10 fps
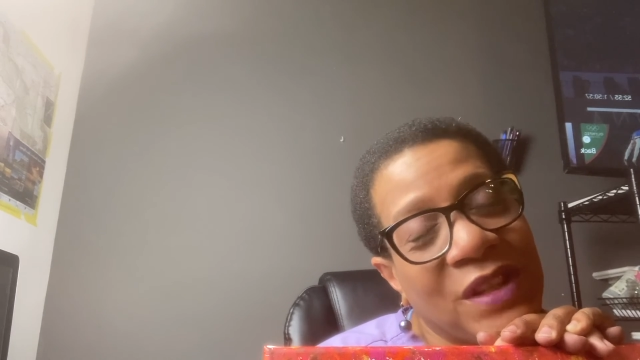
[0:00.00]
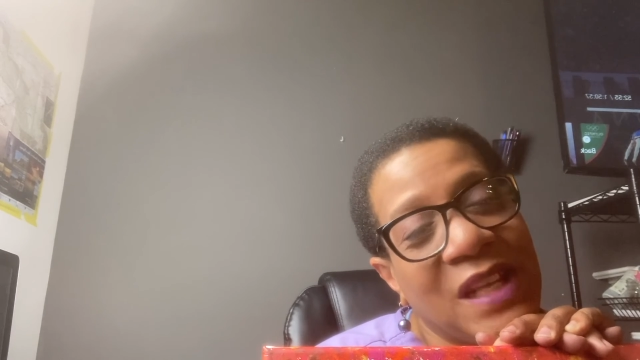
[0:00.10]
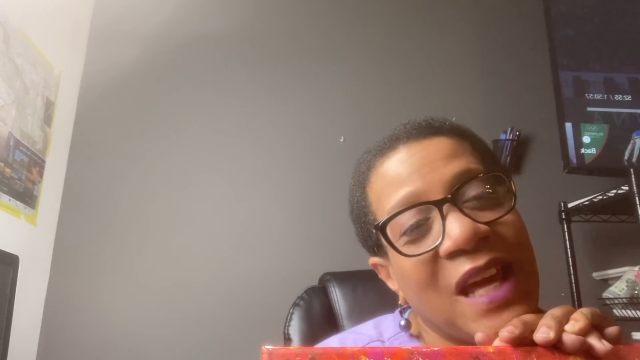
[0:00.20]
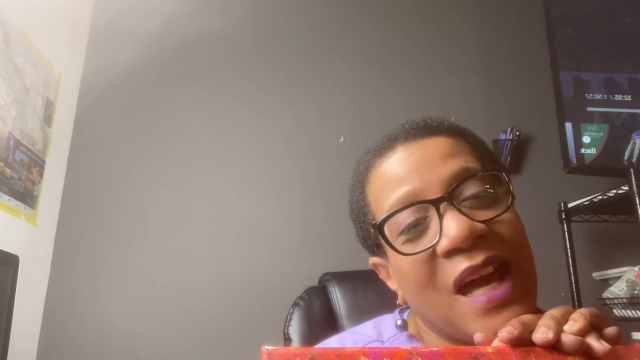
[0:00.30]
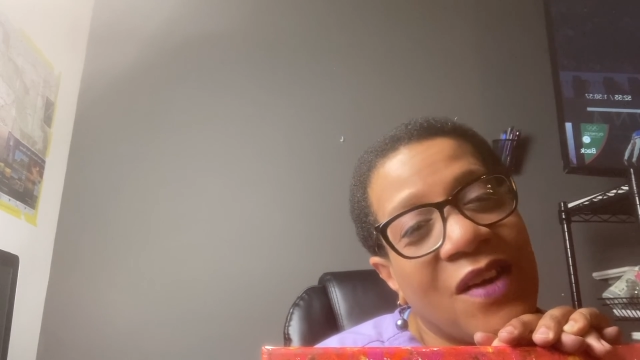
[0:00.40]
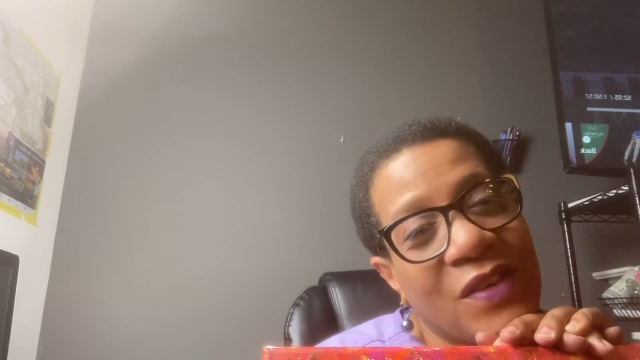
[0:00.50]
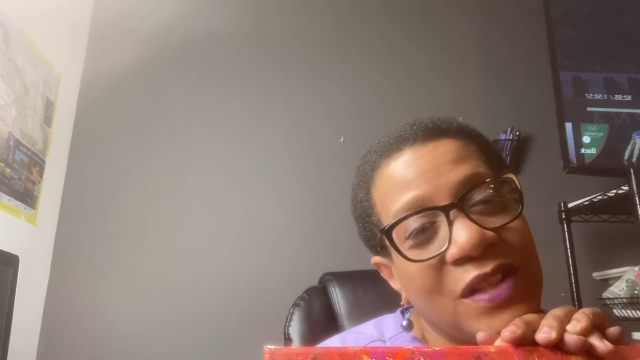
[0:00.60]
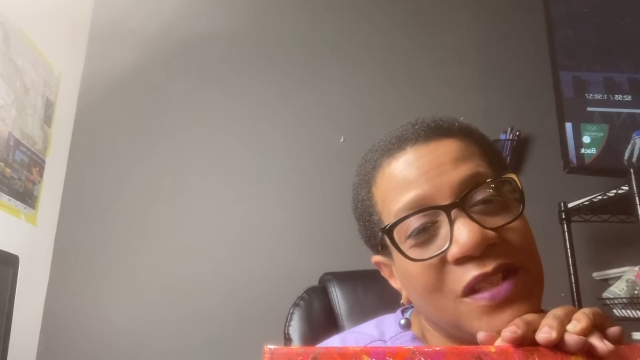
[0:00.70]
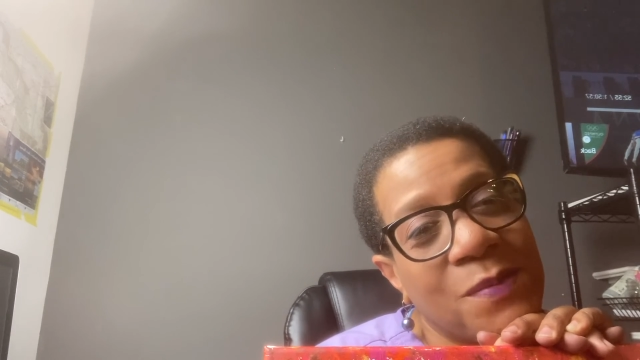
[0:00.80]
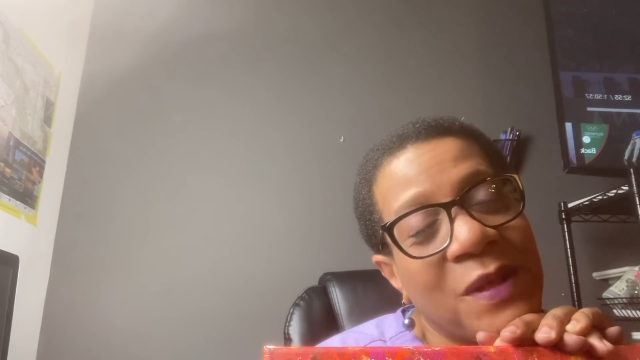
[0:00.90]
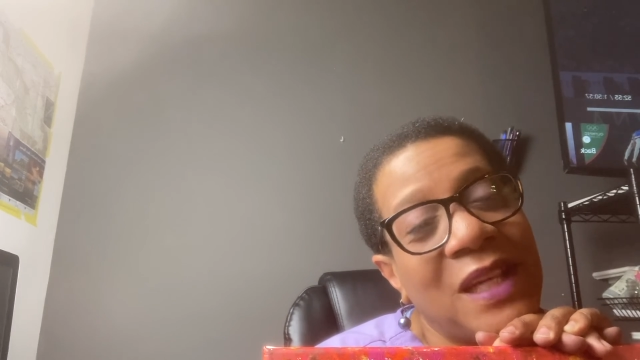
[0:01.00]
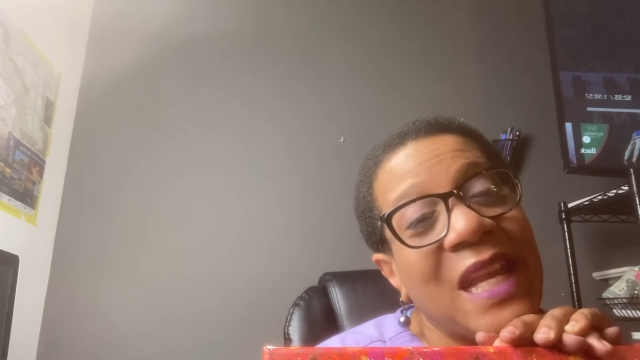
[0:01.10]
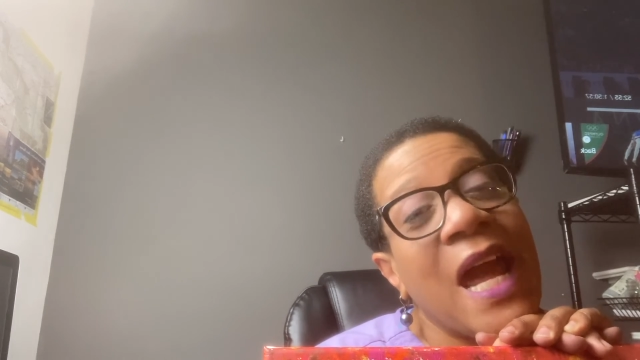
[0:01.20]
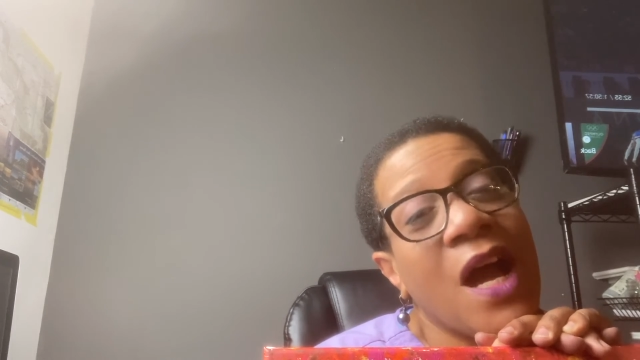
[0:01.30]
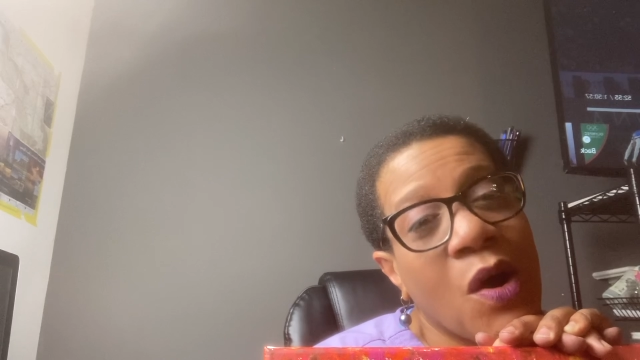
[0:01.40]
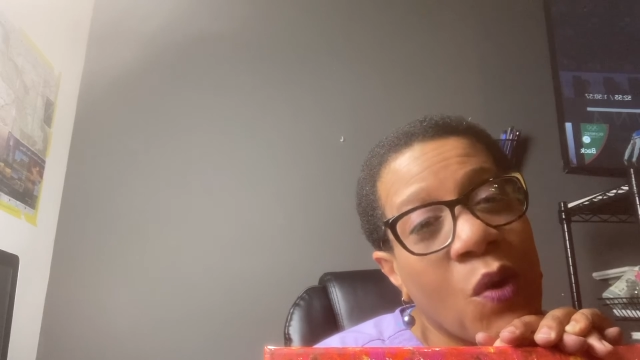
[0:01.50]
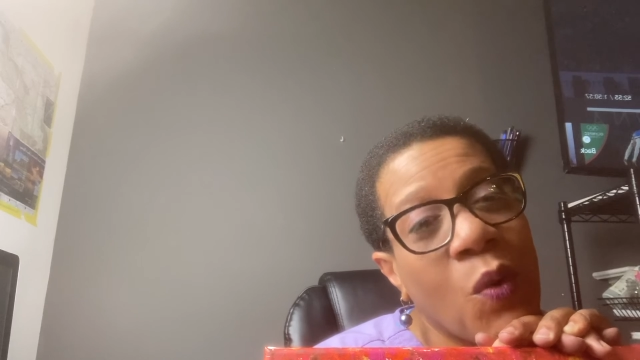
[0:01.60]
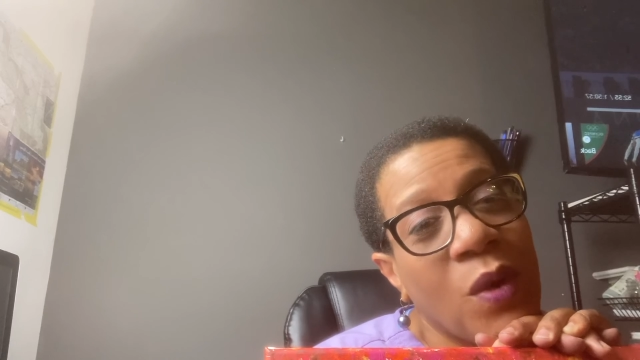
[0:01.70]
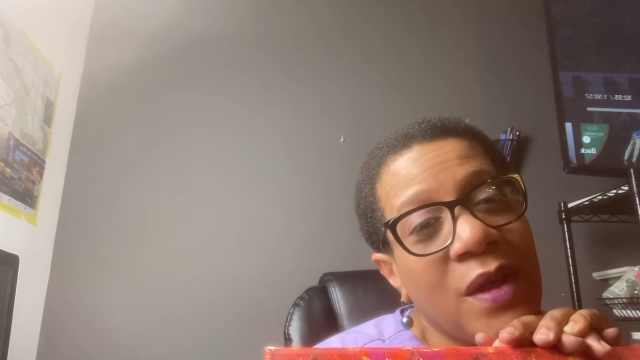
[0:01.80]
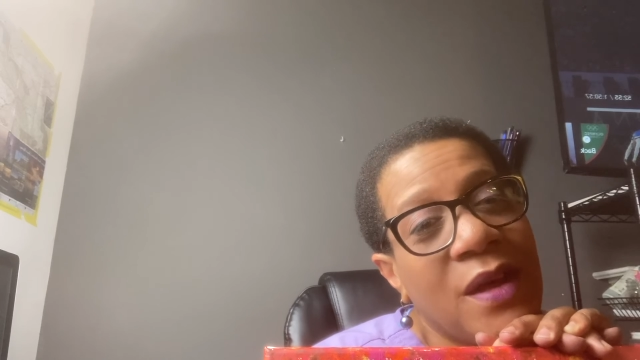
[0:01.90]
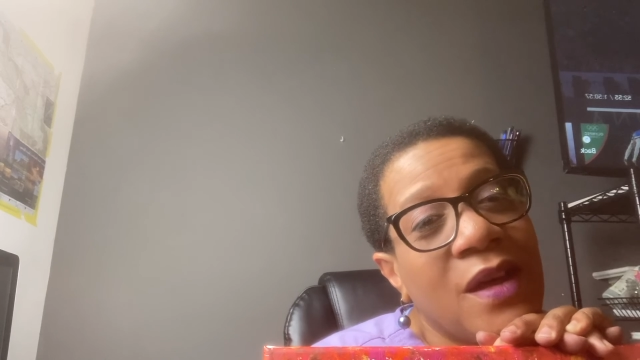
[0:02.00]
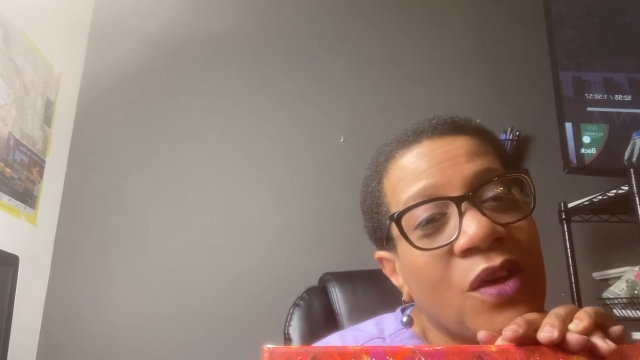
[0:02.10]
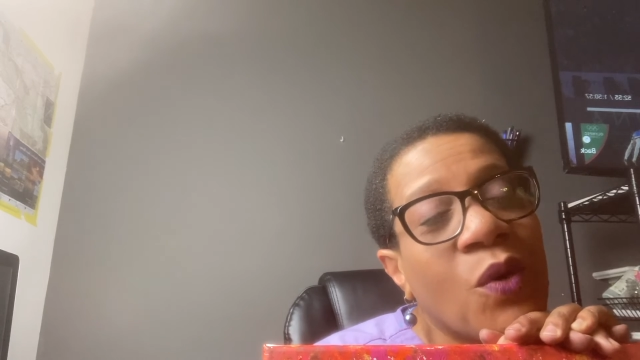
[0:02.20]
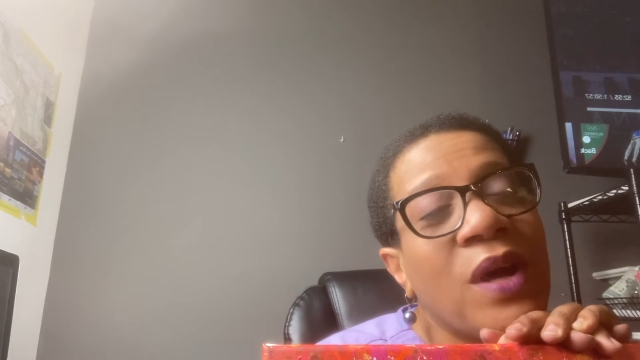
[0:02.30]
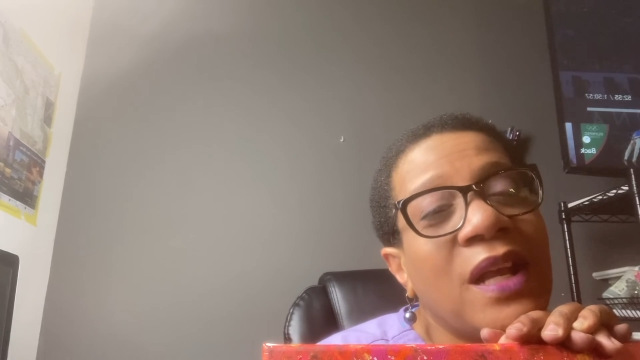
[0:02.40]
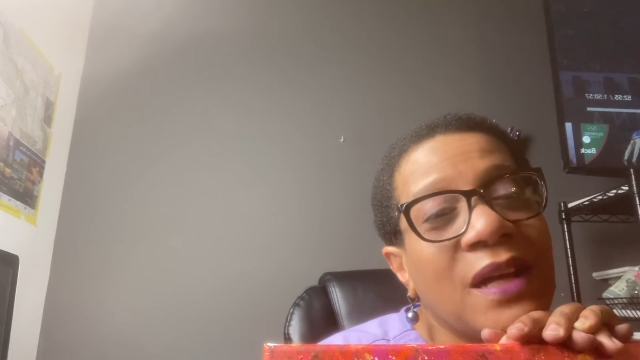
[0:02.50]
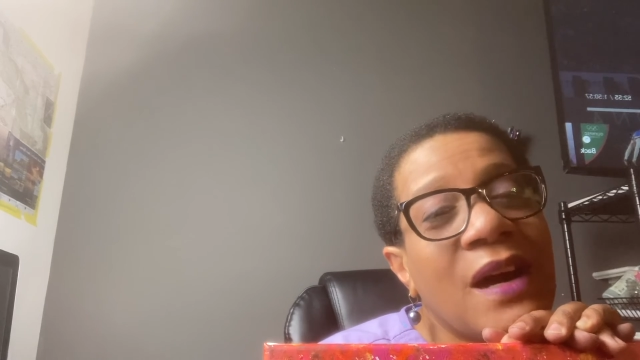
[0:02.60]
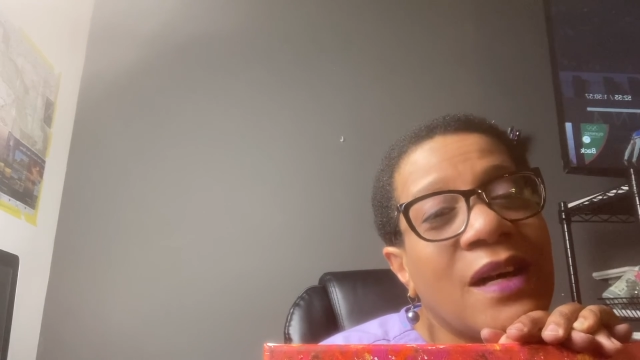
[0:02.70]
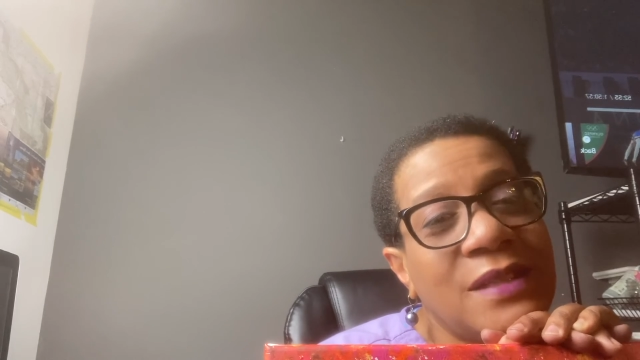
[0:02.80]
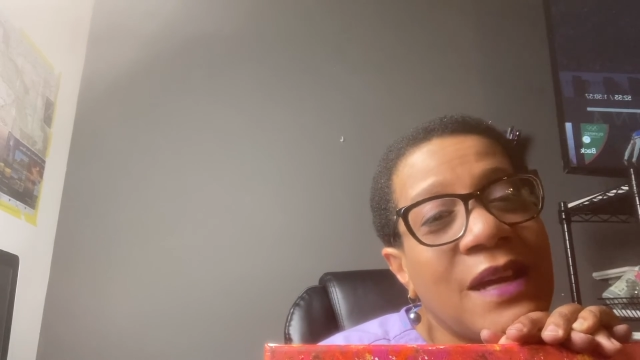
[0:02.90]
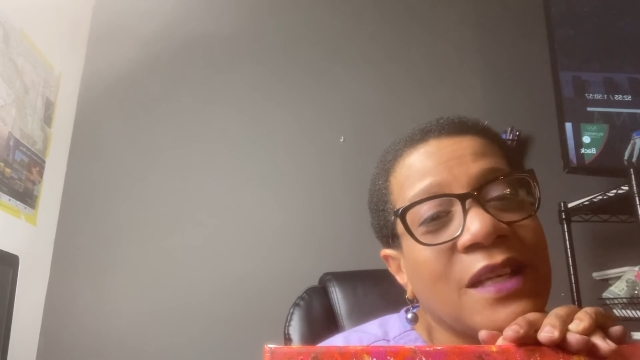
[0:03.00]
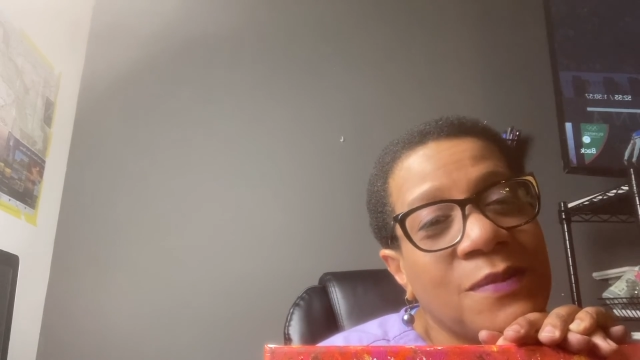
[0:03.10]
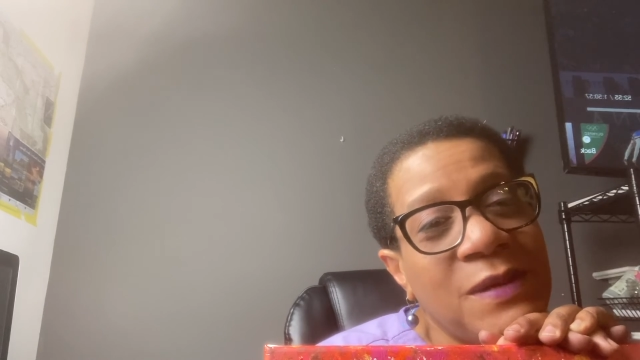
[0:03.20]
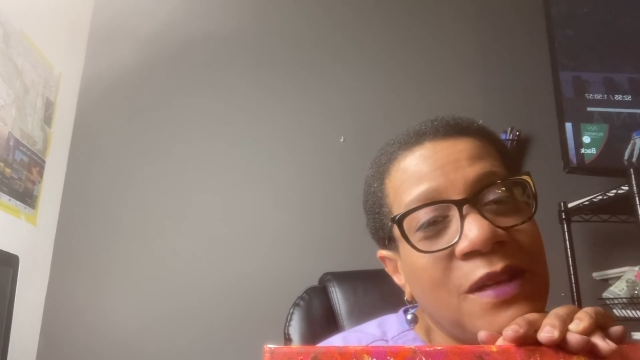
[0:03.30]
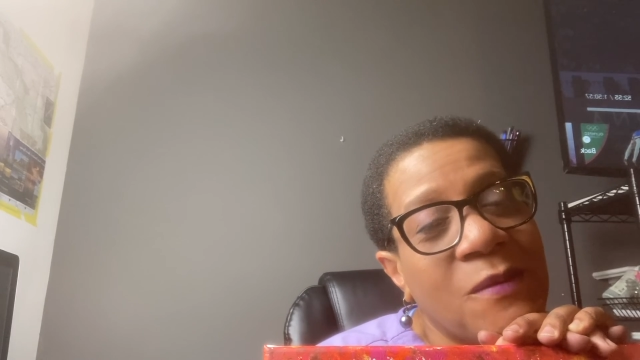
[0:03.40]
that I have on display now, go ahead and contact me.